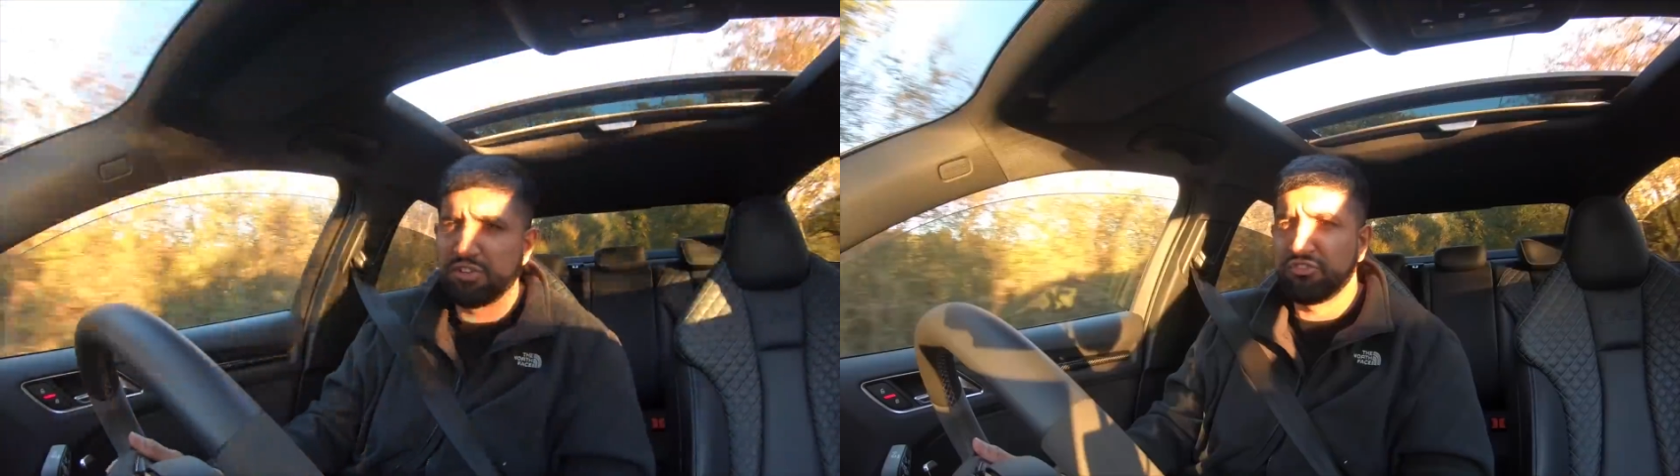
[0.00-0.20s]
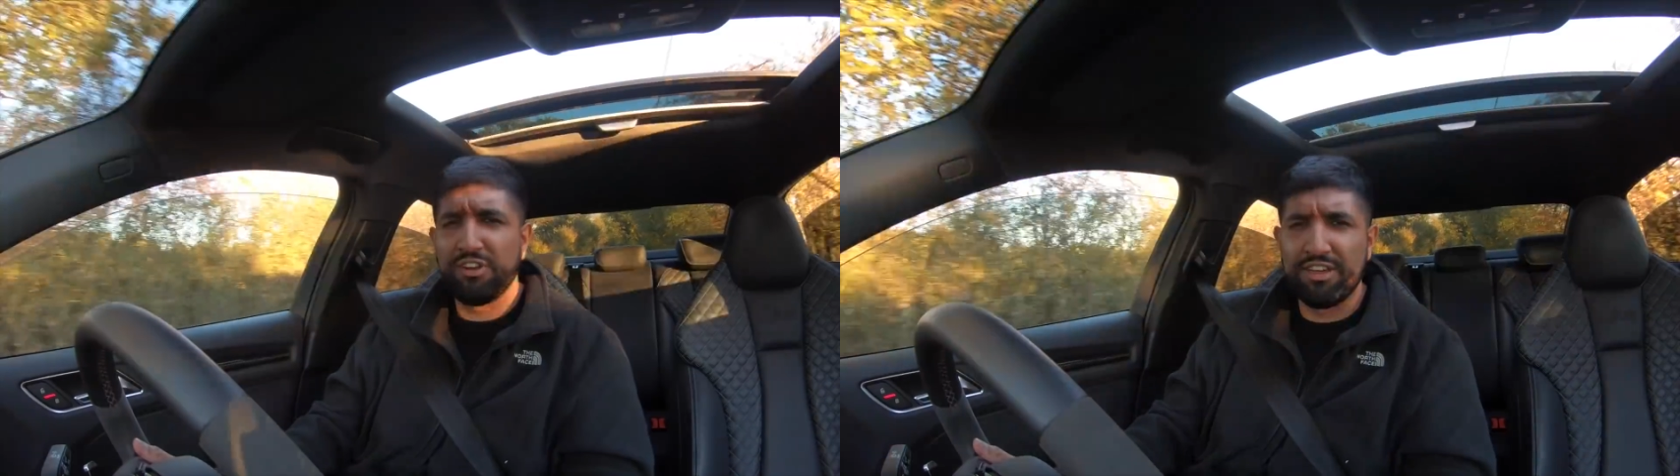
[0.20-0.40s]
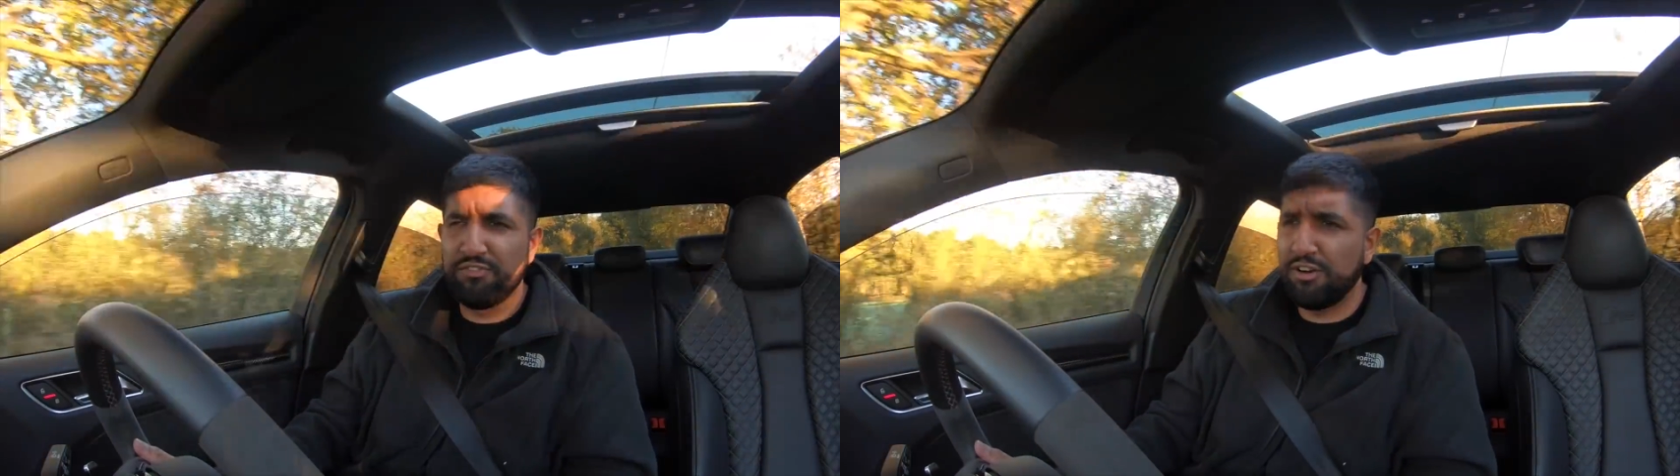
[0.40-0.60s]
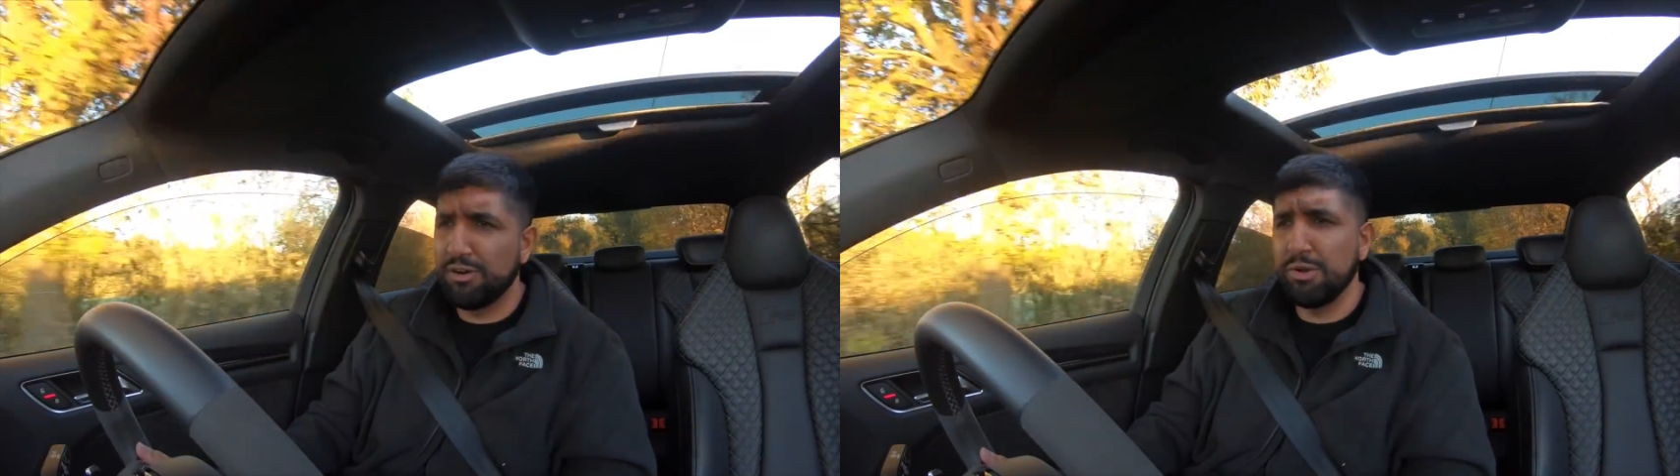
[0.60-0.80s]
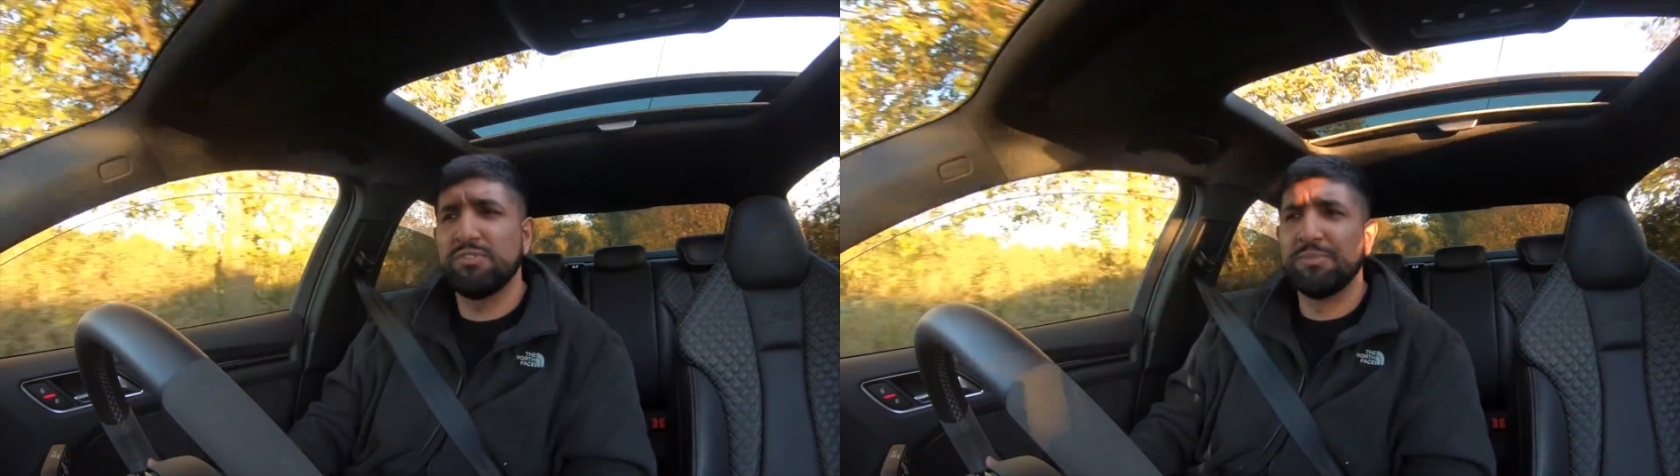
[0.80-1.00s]
is straying far
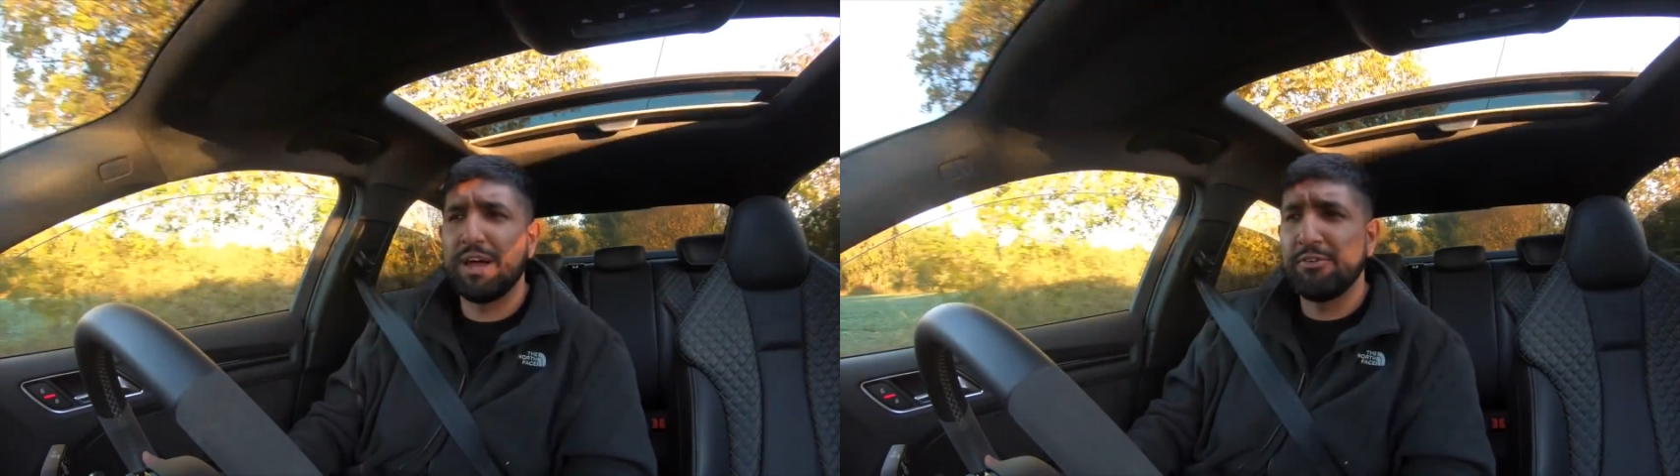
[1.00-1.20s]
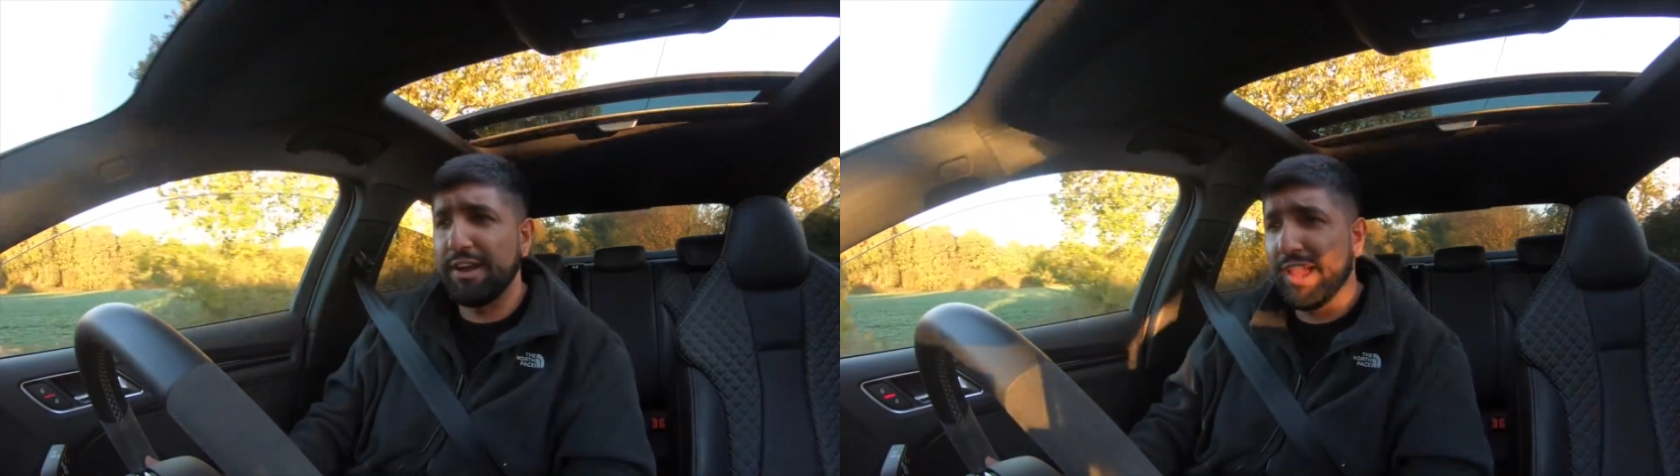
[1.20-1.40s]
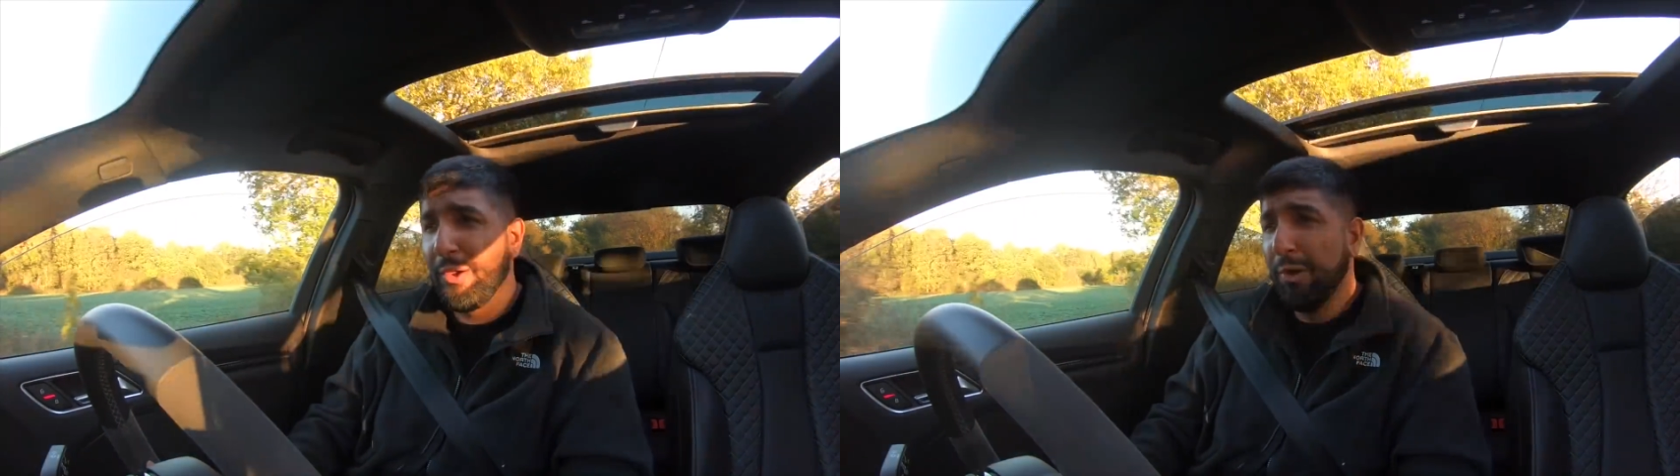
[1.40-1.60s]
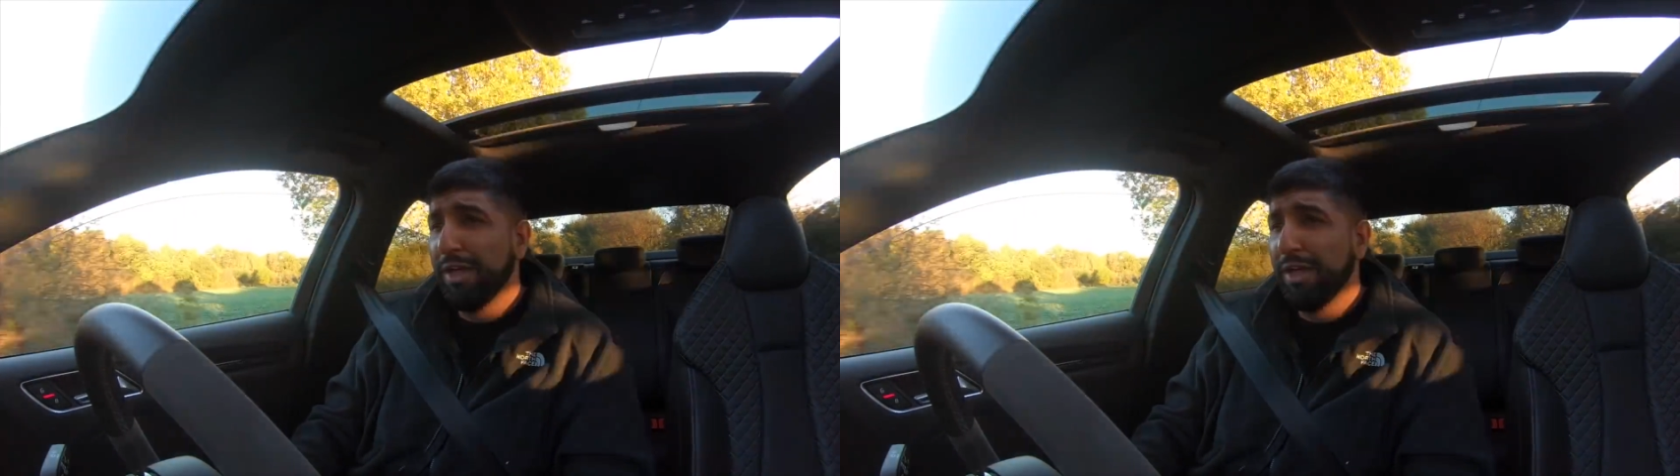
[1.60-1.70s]
away from that right now.